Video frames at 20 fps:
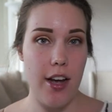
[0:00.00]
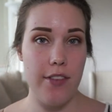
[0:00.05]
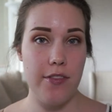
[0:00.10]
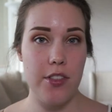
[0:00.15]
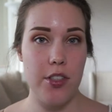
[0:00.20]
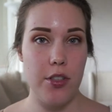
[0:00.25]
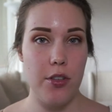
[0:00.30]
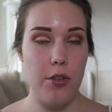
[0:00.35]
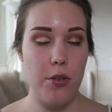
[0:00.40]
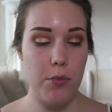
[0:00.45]

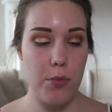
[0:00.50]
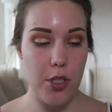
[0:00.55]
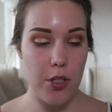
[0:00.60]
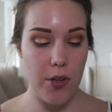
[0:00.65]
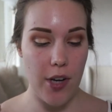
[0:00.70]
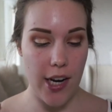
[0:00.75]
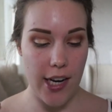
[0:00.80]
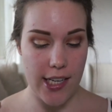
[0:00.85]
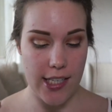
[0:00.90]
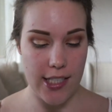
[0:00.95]
I've zoomed
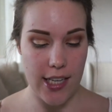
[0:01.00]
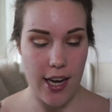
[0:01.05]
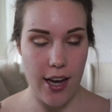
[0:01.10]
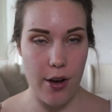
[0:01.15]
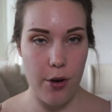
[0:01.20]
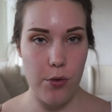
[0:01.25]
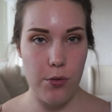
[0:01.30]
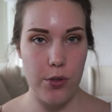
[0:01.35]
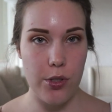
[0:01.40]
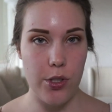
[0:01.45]
you guys
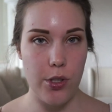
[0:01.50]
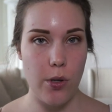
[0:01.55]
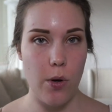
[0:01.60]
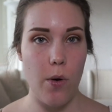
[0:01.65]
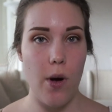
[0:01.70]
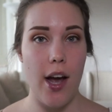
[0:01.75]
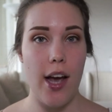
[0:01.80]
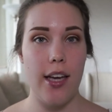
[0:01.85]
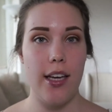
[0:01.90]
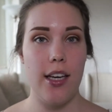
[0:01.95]
out
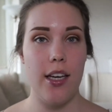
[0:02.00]
so I